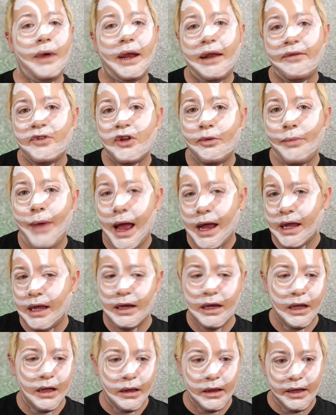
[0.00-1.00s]
have to go back in
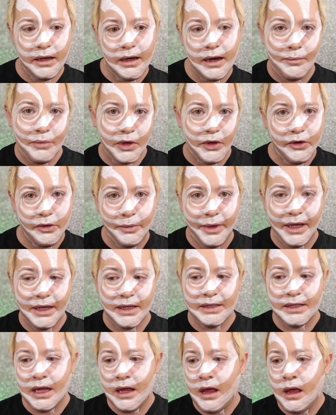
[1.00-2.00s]
and clean it up a little bit
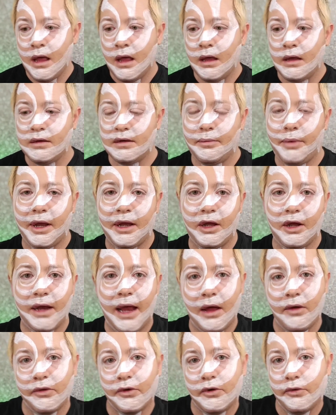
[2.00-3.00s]
depending on
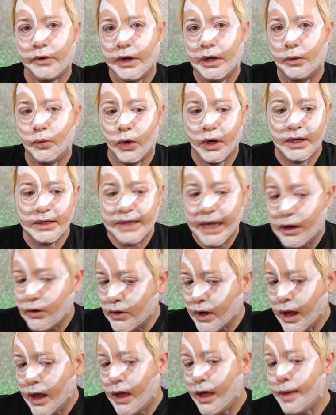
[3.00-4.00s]
how the green works out,
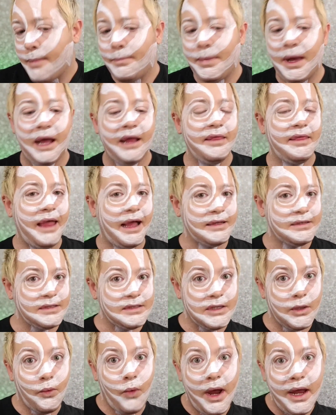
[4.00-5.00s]
but that's
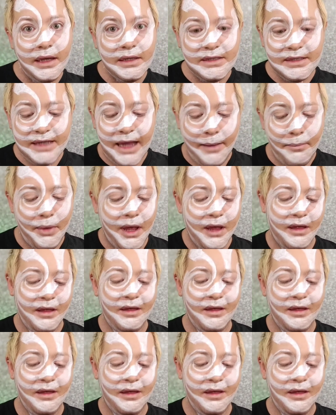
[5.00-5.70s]
the white step